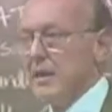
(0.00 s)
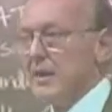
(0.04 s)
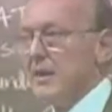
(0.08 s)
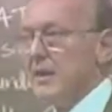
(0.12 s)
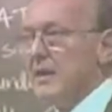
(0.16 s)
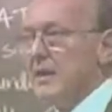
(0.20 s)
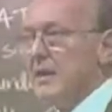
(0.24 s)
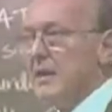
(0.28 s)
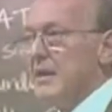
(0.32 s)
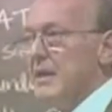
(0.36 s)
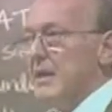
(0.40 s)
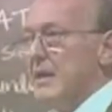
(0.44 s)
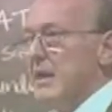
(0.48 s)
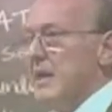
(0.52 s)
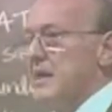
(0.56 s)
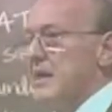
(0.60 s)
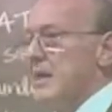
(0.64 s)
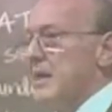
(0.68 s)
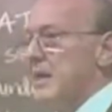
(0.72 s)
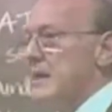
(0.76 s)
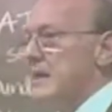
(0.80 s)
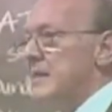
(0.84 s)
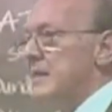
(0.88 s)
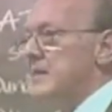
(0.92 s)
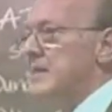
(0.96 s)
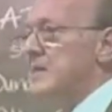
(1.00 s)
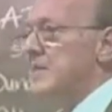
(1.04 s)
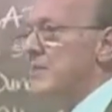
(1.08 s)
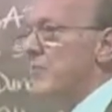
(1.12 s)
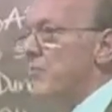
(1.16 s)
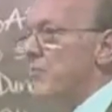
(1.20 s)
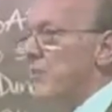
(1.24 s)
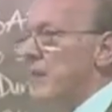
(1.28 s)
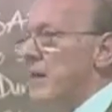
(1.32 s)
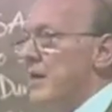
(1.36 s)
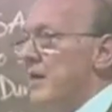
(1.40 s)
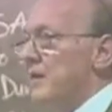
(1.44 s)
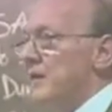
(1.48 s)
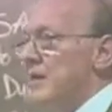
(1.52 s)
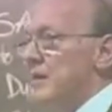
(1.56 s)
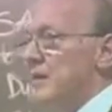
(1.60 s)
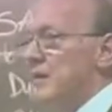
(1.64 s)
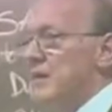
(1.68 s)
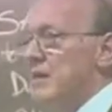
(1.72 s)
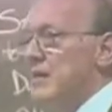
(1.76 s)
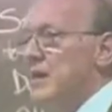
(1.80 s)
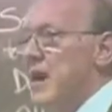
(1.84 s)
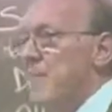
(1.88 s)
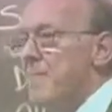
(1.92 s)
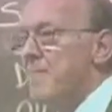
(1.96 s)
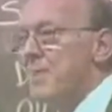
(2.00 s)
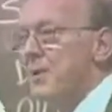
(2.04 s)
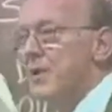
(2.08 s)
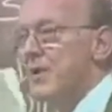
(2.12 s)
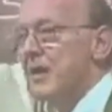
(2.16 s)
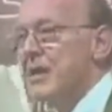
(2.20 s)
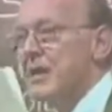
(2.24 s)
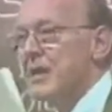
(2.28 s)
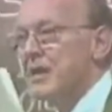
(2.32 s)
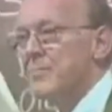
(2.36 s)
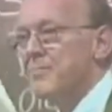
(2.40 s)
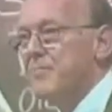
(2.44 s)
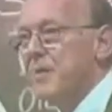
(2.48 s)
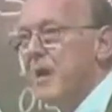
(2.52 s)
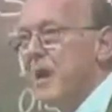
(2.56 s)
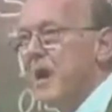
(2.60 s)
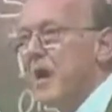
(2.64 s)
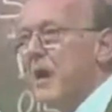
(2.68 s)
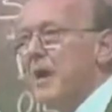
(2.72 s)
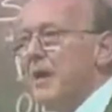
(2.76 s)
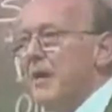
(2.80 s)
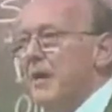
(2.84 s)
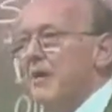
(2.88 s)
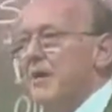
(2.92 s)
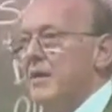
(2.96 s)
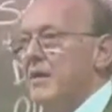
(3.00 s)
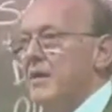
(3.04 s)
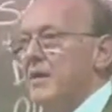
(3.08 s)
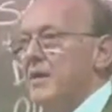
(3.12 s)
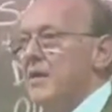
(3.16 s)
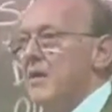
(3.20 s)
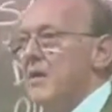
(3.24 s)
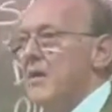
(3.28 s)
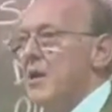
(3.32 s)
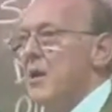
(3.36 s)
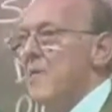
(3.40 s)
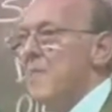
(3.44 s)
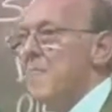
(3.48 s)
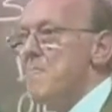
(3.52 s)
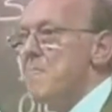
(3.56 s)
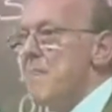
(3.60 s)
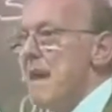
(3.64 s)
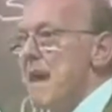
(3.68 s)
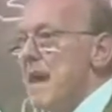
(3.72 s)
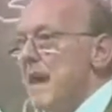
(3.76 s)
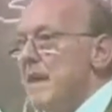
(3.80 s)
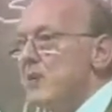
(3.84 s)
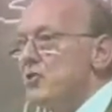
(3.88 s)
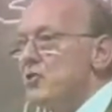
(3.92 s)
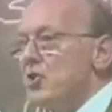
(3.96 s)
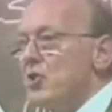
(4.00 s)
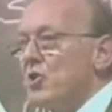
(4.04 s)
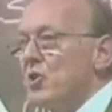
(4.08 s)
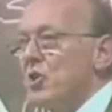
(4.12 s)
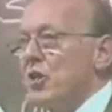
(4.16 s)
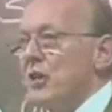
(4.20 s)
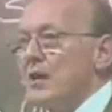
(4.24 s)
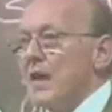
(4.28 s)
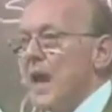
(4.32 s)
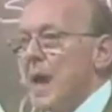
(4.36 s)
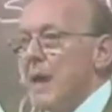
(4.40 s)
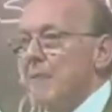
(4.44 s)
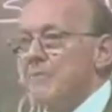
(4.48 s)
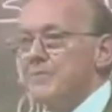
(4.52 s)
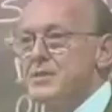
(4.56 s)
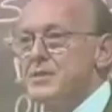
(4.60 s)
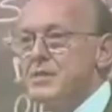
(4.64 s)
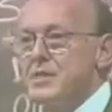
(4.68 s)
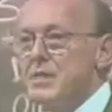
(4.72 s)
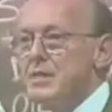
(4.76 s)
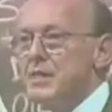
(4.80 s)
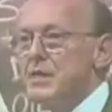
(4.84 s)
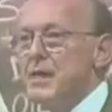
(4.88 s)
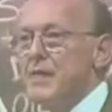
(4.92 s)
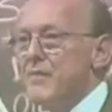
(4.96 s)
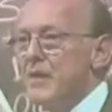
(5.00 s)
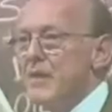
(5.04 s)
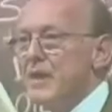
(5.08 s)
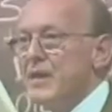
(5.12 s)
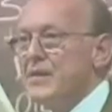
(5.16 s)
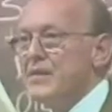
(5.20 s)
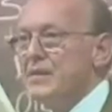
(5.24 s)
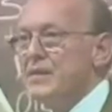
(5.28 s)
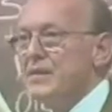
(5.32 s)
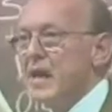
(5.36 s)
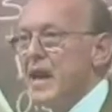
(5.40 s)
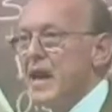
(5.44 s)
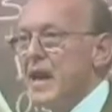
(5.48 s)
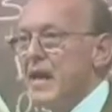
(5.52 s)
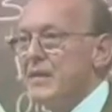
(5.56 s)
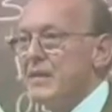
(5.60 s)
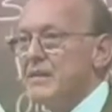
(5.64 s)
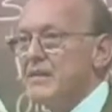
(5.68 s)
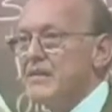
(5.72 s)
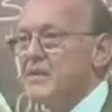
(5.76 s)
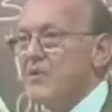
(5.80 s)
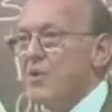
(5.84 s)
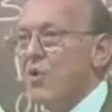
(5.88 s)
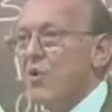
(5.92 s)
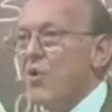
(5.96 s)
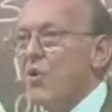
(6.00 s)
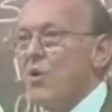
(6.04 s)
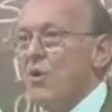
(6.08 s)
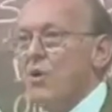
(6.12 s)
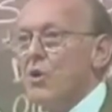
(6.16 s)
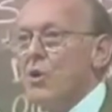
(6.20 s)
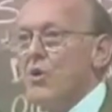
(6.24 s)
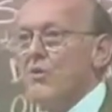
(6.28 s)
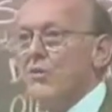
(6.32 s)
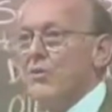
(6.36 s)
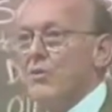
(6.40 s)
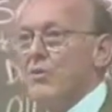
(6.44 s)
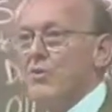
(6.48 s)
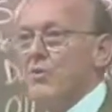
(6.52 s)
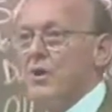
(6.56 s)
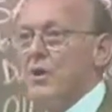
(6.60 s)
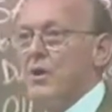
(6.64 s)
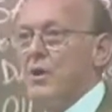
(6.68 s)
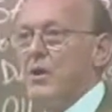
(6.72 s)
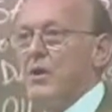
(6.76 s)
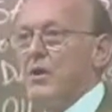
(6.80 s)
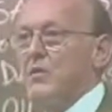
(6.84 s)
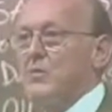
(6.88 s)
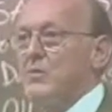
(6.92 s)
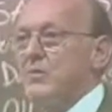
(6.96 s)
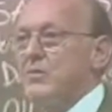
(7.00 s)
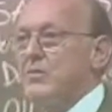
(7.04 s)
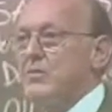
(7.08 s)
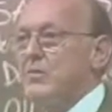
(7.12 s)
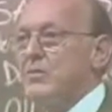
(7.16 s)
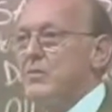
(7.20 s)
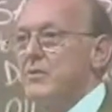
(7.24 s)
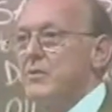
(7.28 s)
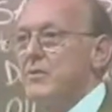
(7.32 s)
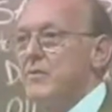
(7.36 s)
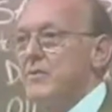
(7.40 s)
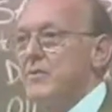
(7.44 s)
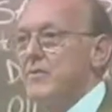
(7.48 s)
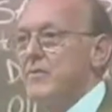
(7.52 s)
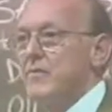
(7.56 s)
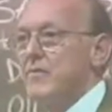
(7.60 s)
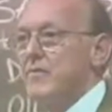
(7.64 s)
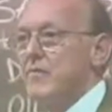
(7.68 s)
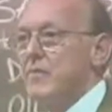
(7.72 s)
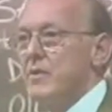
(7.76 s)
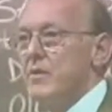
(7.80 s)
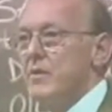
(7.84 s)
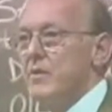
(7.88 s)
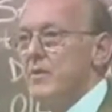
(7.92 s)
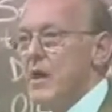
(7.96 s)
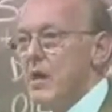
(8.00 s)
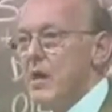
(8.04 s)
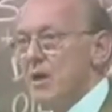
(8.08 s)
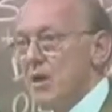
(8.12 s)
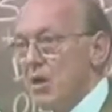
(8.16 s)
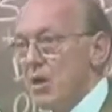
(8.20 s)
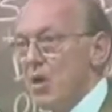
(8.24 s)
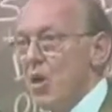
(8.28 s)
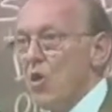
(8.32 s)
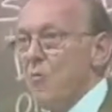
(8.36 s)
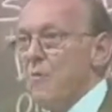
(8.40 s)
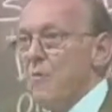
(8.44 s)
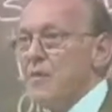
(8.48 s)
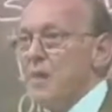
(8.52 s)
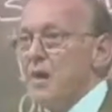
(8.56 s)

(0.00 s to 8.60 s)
Uh, it, is, it is accompanied by a major collapse in living standards all over the world, a